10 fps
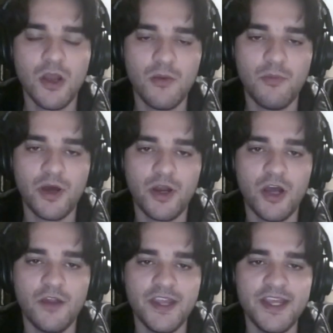
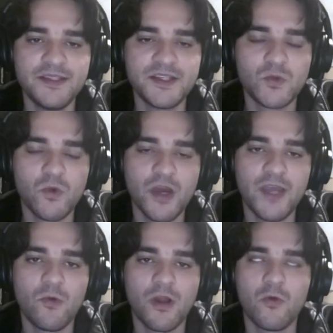but the easiest way, and
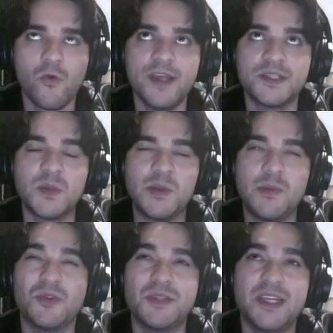one of the ways that
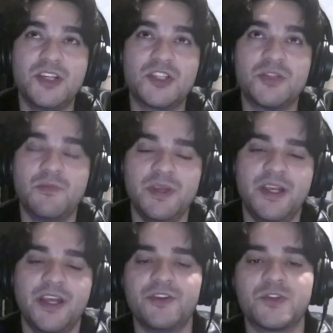people teach
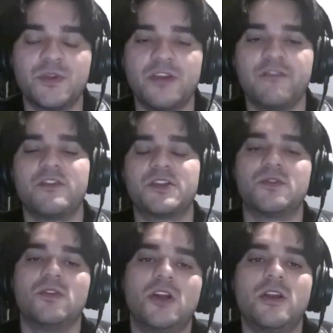beginners when they first
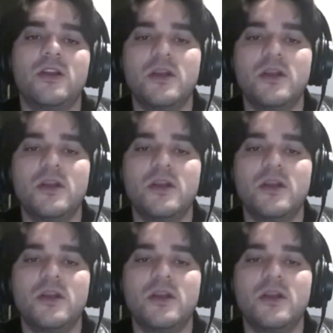learn